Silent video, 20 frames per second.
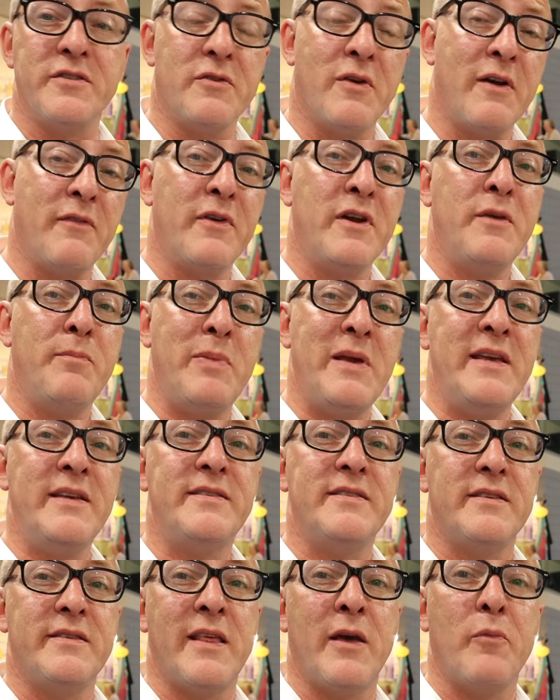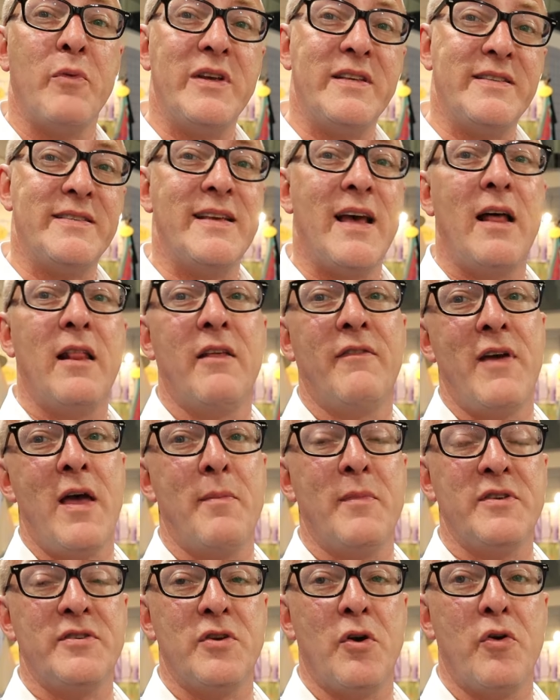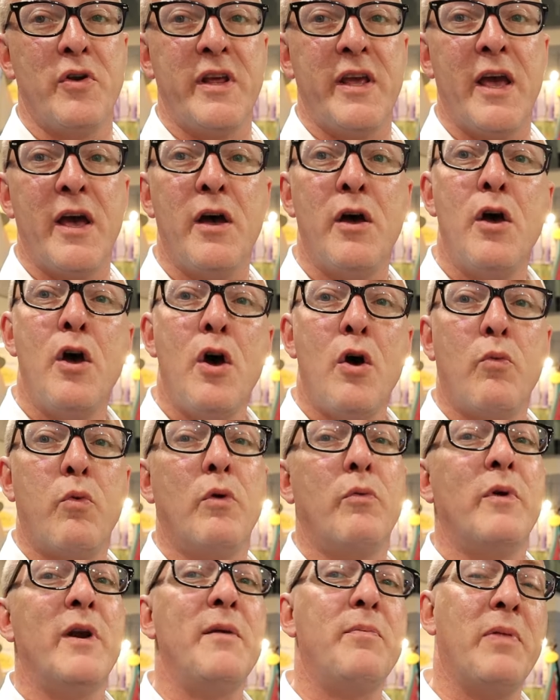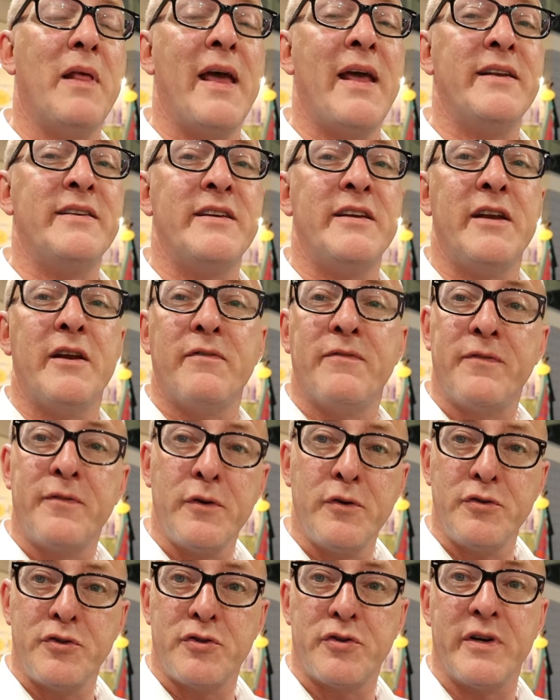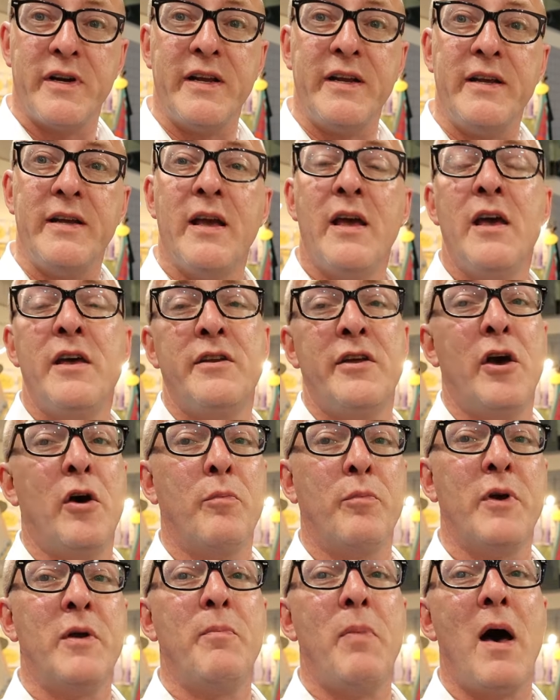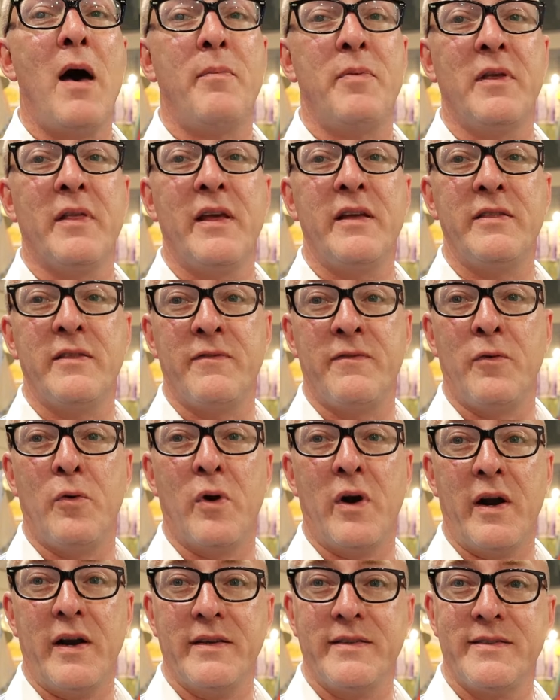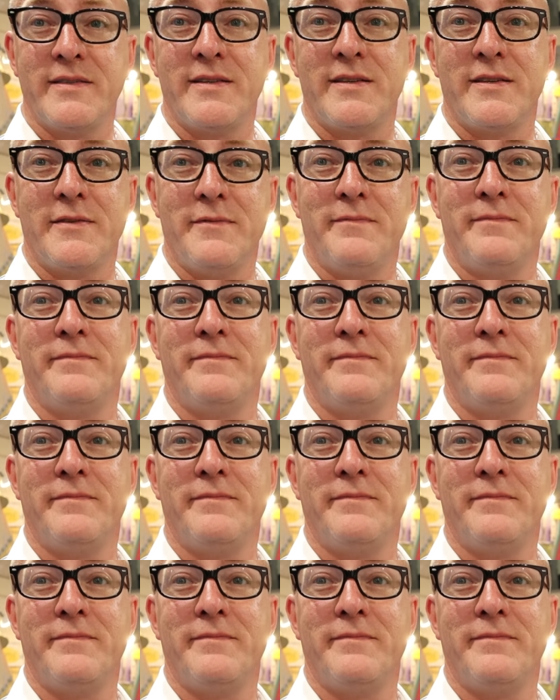So every piece that we sell of Amazonia, we're replanting a fruit tree to help repopulate the forest.